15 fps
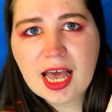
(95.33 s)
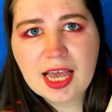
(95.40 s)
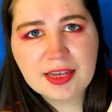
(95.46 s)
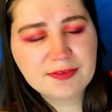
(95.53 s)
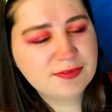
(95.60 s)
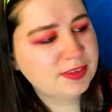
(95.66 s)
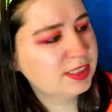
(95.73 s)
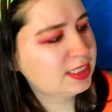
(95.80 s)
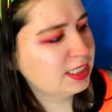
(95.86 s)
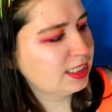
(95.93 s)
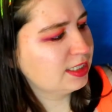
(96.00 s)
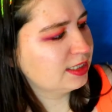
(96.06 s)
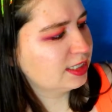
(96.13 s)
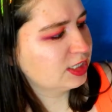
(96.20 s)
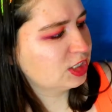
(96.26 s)
I've
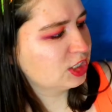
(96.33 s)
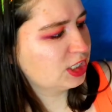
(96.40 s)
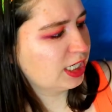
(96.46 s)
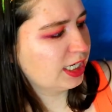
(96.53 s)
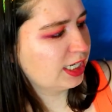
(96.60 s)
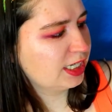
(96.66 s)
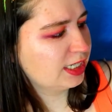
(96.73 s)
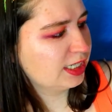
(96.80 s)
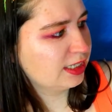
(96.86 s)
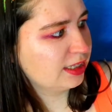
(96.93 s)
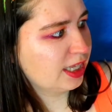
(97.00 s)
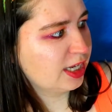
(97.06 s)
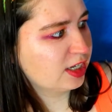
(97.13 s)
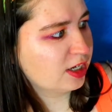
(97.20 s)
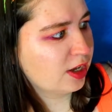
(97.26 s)
seen this shade in
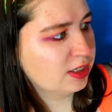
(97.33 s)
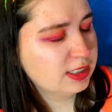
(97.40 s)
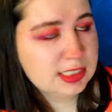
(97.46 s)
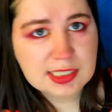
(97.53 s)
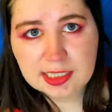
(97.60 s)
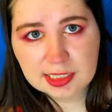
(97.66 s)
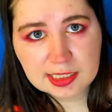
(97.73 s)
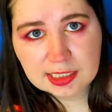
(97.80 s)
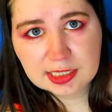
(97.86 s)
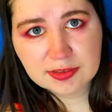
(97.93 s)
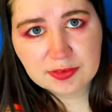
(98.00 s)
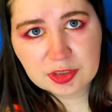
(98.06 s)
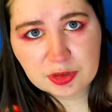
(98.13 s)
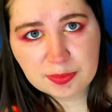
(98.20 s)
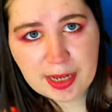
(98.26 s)
like zillions
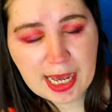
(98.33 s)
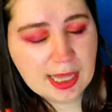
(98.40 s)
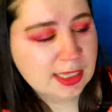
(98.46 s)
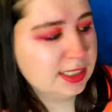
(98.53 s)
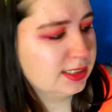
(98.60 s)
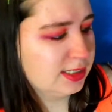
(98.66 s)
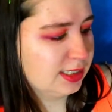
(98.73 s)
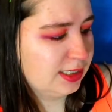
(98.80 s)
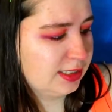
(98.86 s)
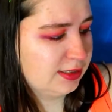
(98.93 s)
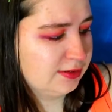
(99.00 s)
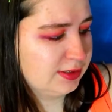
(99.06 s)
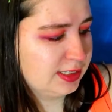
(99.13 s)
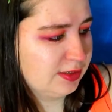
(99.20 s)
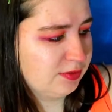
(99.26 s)
of other palettes and
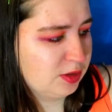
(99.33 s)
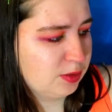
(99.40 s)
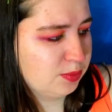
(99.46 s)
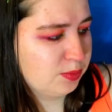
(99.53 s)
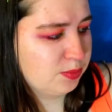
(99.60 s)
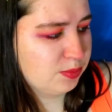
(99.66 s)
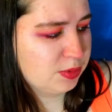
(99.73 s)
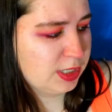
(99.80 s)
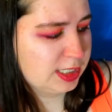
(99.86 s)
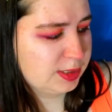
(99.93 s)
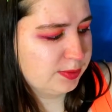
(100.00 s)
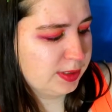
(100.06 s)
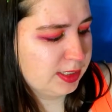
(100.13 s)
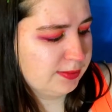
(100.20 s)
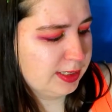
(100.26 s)
it was never a
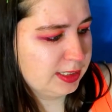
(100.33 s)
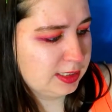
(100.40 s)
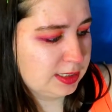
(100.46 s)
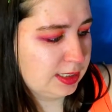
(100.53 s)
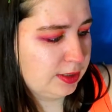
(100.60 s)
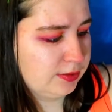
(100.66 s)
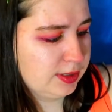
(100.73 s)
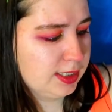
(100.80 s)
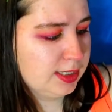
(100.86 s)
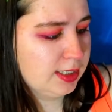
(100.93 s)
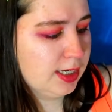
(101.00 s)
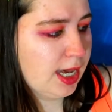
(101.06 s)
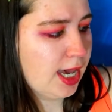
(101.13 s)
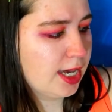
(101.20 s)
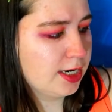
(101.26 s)
pressed pigment, so
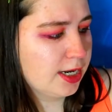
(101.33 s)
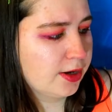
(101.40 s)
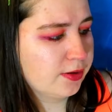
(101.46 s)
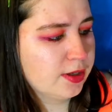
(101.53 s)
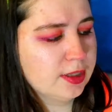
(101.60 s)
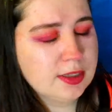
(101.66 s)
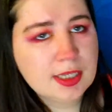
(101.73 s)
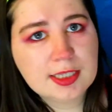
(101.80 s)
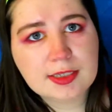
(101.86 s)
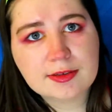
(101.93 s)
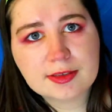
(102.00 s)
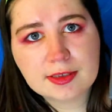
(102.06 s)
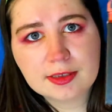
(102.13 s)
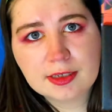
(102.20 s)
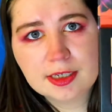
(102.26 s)
I don't know. I thought that
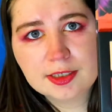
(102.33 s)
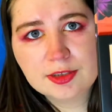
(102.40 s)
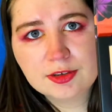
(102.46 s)
was a little